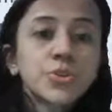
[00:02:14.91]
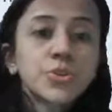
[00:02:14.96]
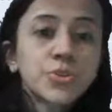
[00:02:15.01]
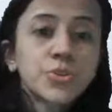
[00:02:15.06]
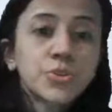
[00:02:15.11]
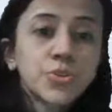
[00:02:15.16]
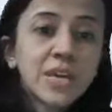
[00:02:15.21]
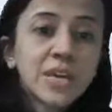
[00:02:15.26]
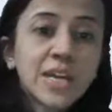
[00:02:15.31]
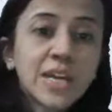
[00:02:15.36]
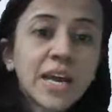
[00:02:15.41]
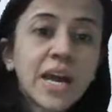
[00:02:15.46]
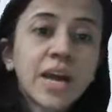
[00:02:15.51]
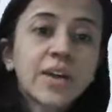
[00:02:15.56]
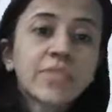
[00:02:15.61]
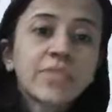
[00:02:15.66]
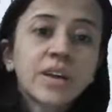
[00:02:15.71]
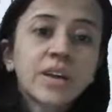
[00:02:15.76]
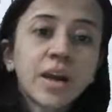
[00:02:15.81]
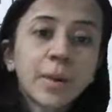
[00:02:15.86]
You can
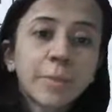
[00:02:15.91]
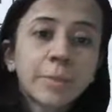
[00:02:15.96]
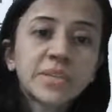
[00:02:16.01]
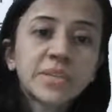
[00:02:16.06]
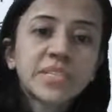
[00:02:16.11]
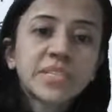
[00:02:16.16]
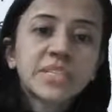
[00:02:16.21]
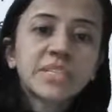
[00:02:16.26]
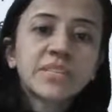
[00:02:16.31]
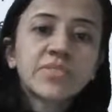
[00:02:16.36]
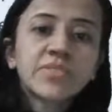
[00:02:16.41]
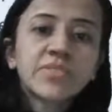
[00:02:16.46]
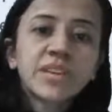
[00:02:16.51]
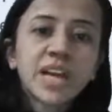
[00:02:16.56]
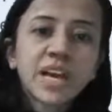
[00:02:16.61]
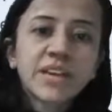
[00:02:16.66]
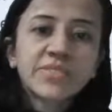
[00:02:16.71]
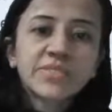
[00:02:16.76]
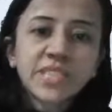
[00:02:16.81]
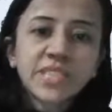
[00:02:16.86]
have competitive
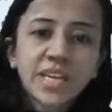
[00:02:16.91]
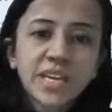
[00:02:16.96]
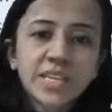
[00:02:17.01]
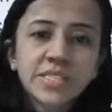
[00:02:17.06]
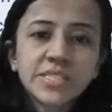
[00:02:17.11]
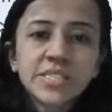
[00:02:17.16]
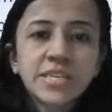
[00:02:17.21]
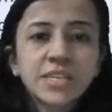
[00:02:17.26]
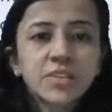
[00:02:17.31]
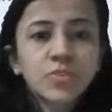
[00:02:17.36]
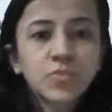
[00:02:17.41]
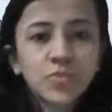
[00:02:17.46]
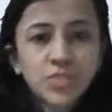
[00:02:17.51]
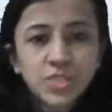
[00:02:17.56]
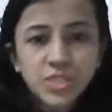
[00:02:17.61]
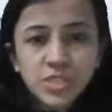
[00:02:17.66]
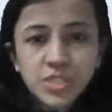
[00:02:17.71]
live test and quiz.